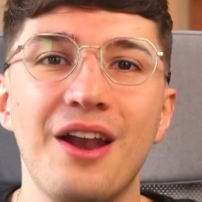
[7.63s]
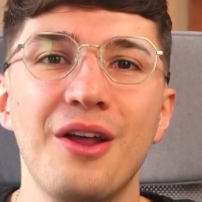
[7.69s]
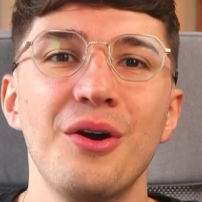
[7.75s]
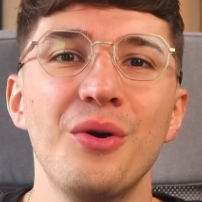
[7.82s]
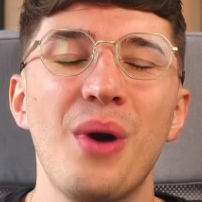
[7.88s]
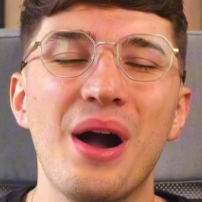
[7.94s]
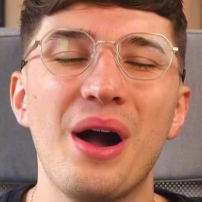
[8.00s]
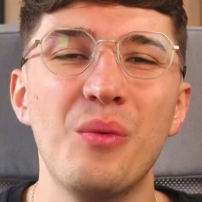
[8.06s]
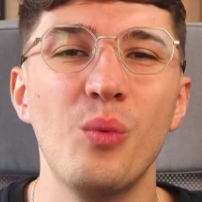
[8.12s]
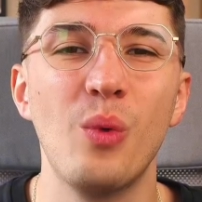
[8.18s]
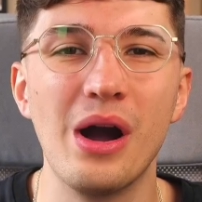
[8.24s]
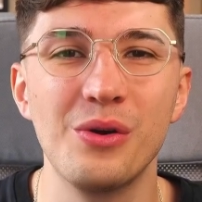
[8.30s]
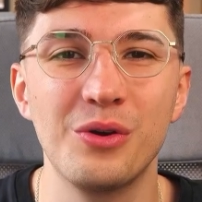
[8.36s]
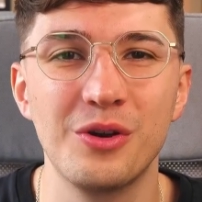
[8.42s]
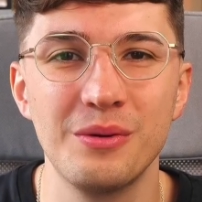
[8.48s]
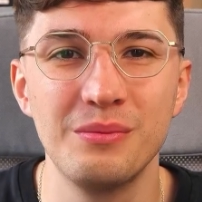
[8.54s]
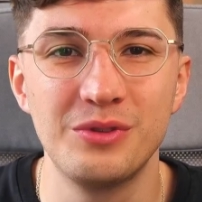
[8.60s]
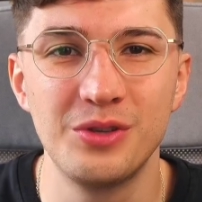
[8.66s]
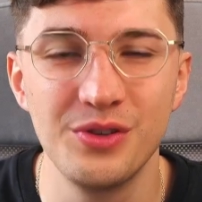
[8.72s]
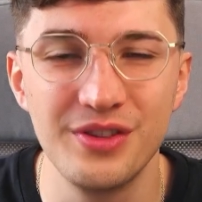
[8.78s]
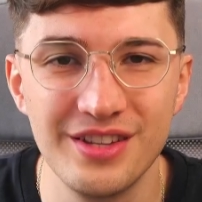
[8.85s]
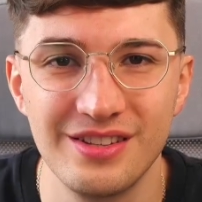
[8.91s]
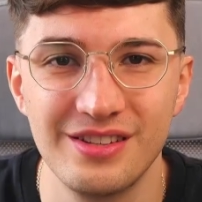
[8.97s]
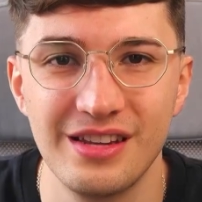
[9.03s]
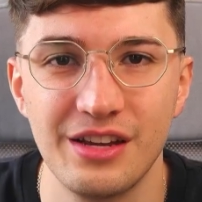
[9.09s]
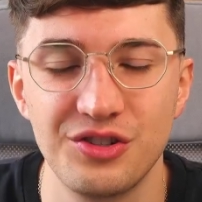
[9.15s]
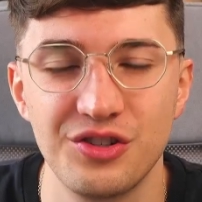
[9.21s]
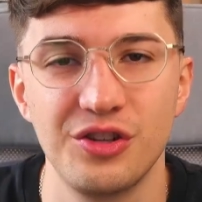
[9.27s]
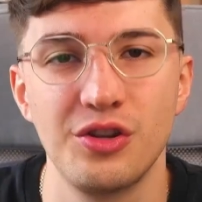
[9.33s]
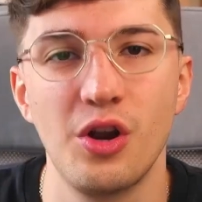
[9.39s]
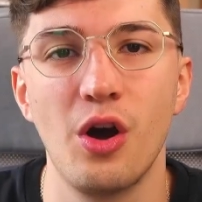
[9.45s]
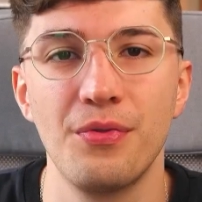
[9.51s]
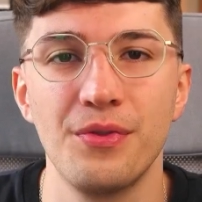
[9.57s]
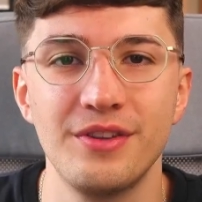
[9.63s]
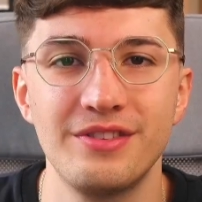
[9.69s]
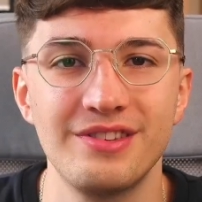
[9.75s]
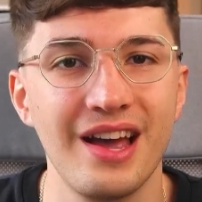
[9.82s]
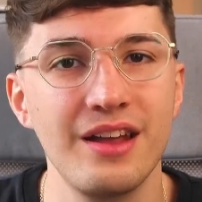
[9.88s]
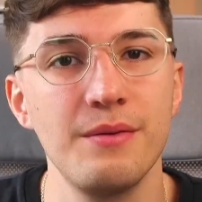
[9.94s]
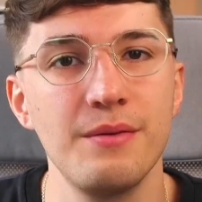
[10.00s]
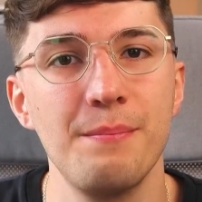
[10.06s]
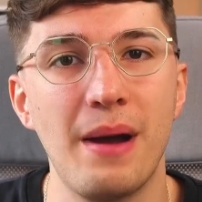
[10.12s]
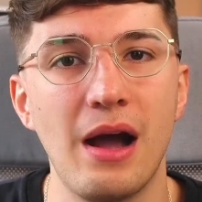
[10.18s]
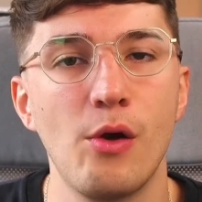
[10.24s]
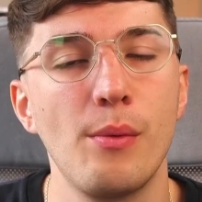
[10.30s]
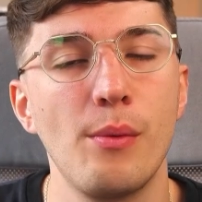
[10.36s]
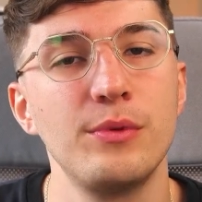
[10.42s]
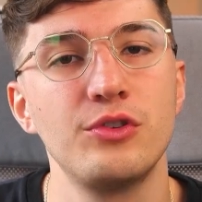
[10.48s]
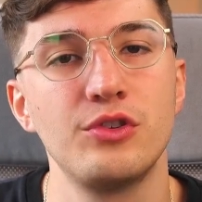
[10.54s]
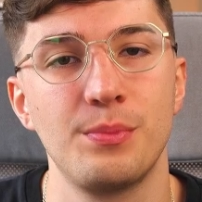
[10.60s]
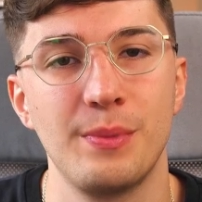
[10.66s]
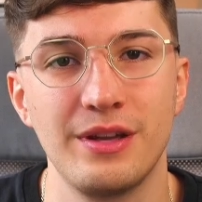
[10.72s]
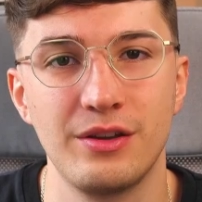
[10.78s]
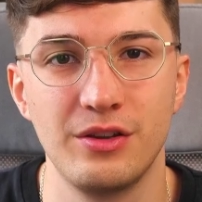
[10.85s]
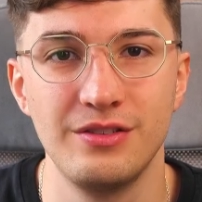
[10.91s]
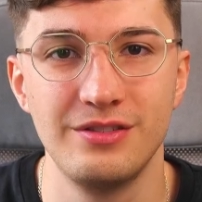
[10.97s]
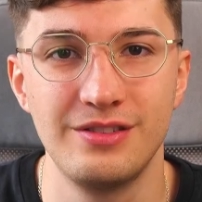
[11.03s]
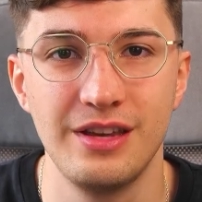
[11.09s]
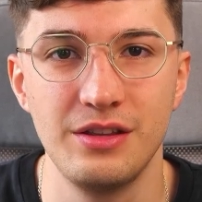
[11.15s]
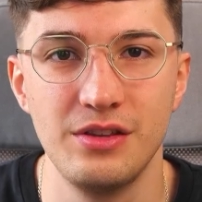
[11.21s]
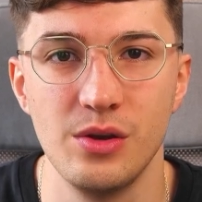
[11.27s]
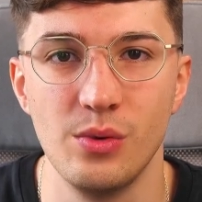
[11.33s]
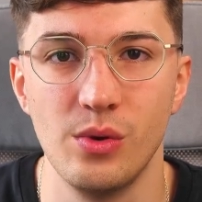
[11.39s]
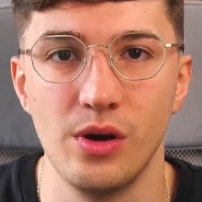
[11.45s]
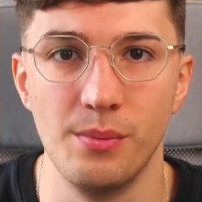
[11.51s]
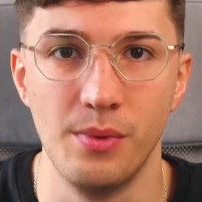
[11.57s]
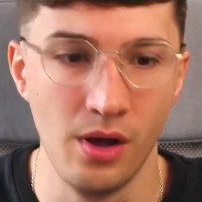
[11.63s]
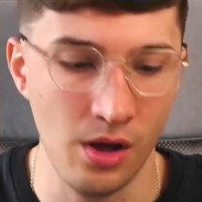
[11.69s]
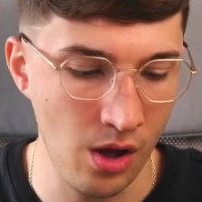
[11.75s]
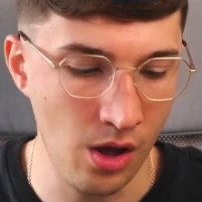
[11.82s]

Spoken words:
Hello and welcome to this session on the Tannenbaum Schmidt Continuum.